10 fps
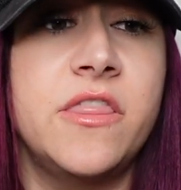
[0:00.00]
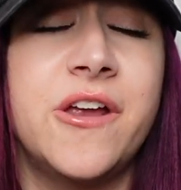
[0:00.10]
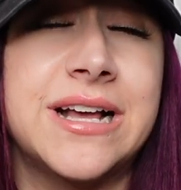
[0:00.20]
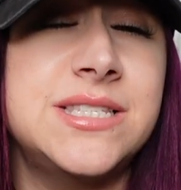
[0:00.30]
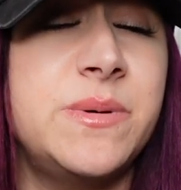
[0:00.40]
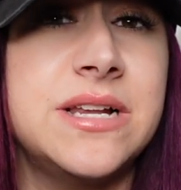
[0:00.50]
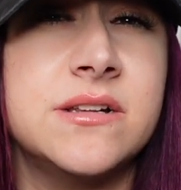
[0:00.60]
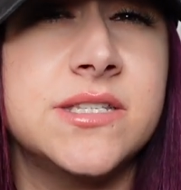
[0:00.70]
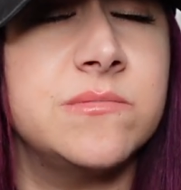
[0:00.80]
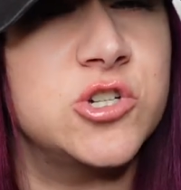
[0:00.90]
There has
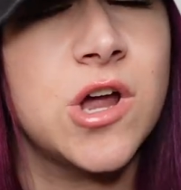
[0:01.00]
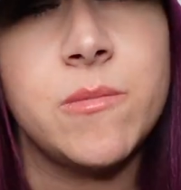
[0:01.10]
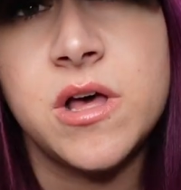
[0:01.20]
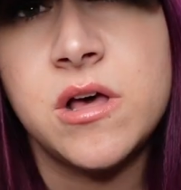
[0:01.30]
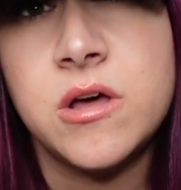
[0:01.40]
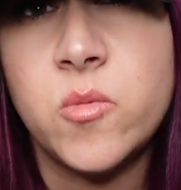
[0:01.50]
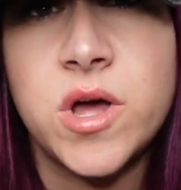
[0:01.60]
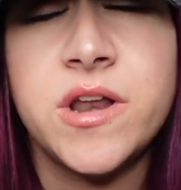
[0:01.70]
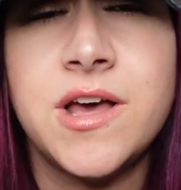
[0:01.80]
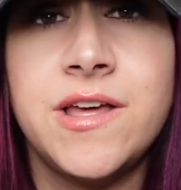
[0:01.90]
been some drama on
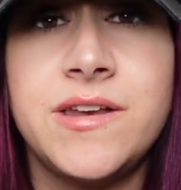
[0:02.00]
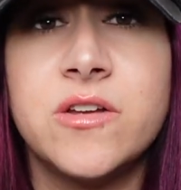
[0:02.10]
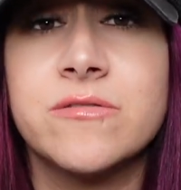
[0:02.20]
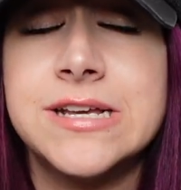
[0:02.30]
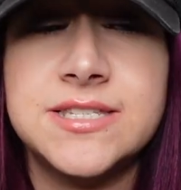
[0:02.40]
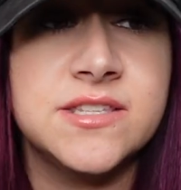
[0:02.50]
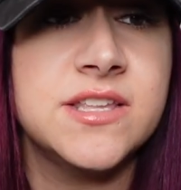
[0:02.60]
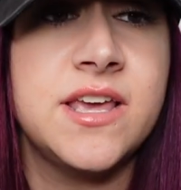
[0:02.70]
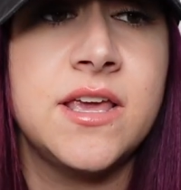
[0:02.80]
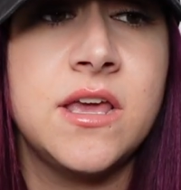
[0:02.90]
Whatnot
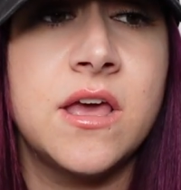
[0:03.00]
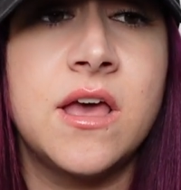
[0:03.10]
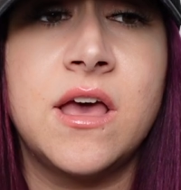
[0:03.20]
recently.